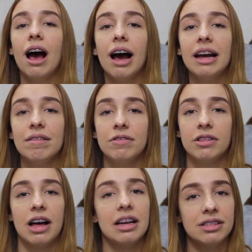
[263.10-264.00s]
I have
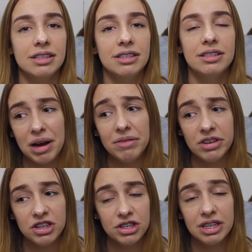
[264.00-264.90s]
glasses. My
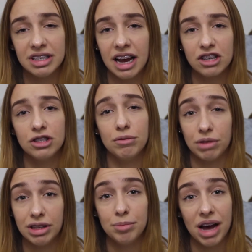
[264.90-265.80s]
vision is actually
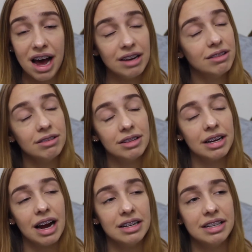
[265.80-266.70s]
really bad.
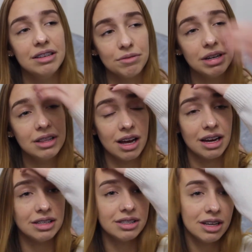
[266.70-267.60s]
Like I didn't
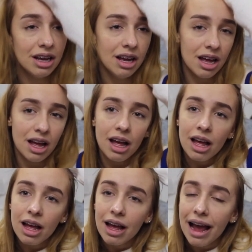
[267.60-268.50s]
realize
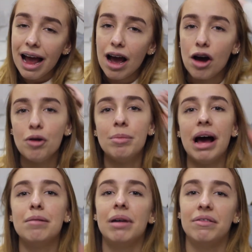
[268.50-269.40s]
how
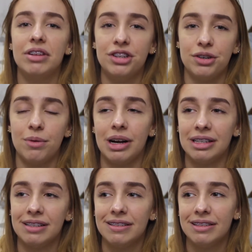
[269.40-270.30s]
bad my vision
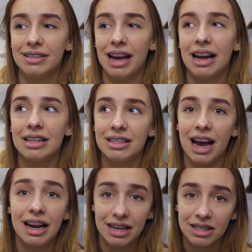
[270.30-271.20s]
was and it's
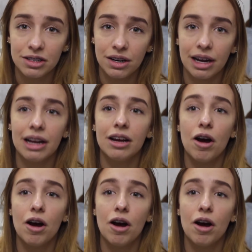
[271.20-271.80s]
kind of concerning.